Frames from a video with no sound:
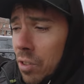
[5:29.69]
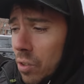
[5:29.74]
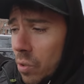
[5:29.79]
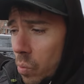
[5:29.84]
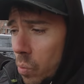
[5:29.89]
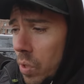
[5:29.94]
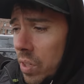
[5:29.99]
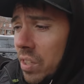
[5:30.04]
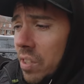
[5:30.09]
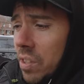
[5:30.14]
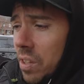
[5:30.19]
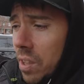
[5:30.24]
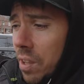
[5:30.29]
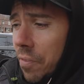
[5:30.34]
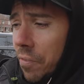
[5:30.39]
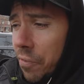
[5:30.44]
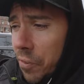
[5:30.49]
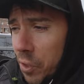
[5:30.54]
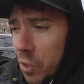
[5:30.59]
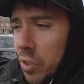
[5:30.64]
So once the
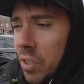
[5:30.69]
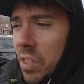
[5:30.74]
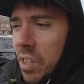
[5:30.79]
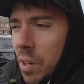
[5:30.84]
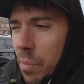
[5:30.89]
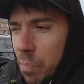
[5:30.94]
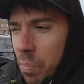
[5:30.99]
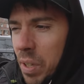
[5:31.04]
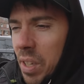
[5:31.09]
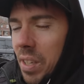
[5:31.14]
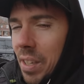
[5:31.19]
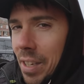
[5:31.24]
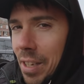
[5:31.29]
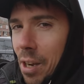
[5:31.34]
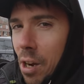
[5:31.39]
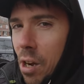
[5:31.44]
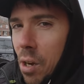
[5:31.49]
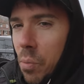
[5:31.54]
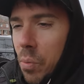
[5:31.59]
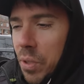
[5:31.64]
fruit is completely
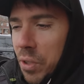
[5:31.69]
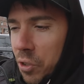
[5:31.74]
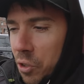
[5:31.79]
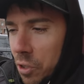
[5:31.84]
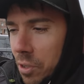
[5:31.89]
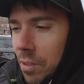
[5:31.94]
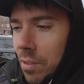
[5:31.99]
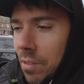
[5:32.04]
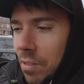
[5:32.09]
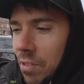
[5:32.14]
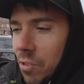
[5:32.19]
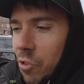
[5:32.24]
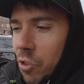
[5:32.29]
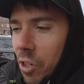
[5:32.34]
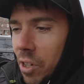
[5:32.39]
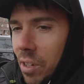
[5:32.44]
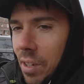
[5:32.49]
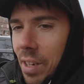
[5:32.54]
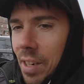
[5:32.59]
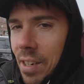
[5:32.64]
gone, we should
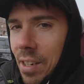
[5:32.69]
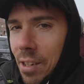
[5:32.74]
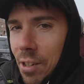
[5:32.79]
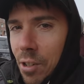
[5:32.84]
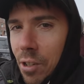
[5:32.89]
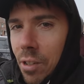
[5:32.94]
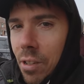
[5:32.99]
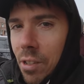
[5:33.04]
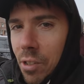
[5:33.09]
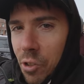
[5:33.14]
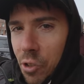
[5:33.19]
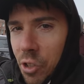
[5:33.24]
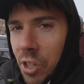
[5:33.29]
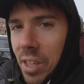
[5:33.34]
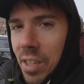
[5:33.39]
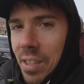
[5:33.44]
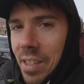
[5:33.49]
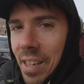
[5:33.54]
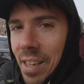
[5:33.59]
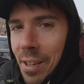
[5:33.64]
start getting into good
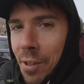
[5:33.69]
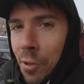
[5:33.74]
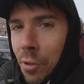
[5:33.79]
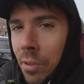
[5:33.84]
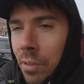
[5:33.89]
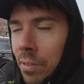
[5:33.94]
skin tan.